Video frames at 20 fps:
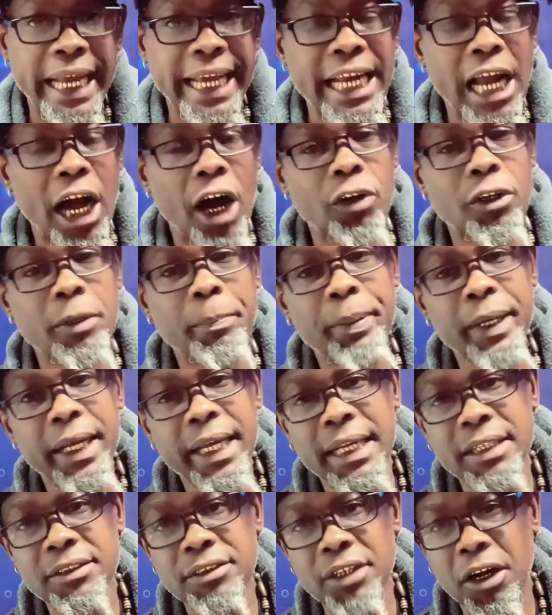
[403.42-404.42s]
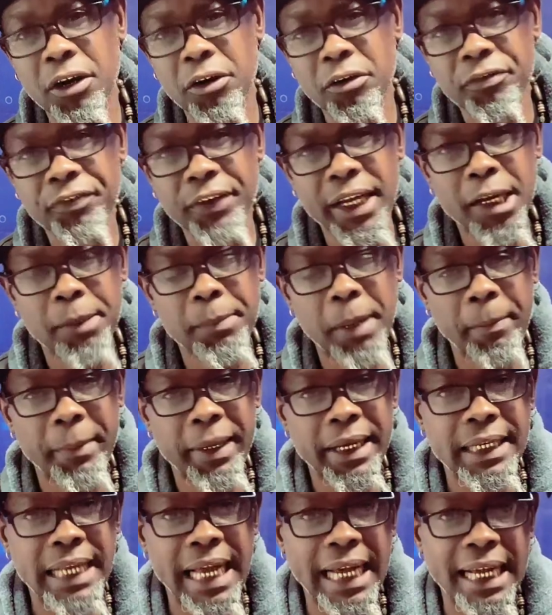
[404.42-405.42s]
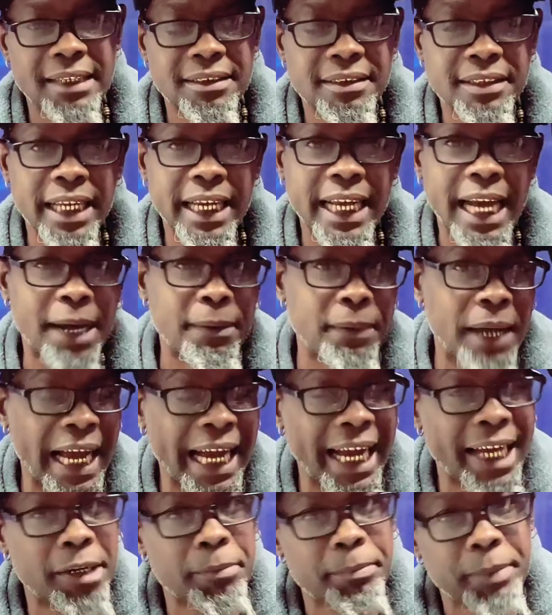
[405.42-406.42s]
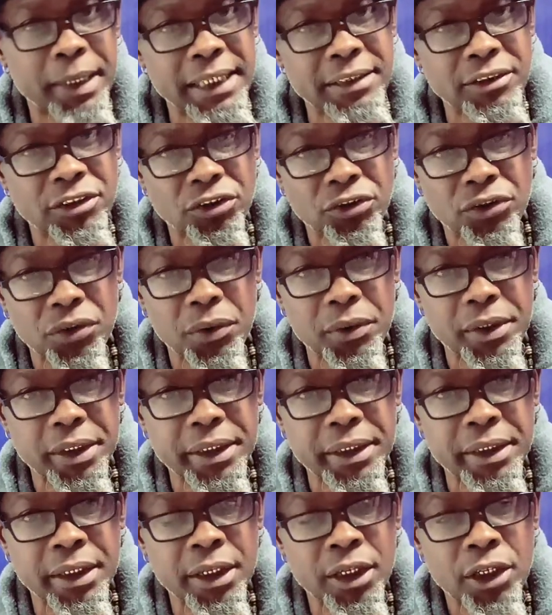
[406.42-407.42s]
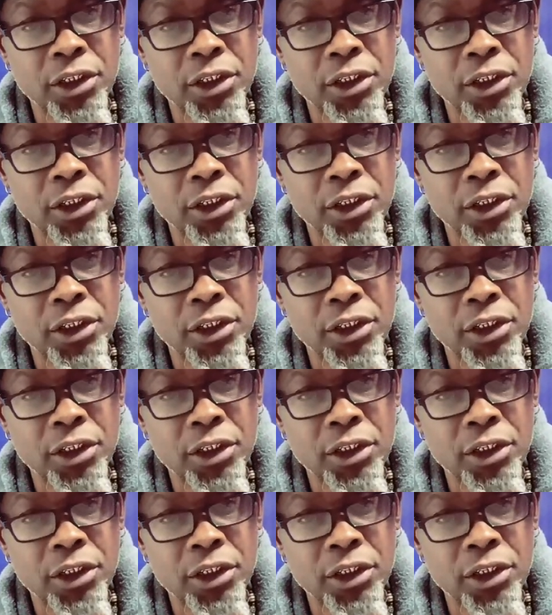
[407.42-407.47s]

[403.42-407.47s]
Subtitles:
It all depends on, fam. I mean, like I say, I got a business doing it.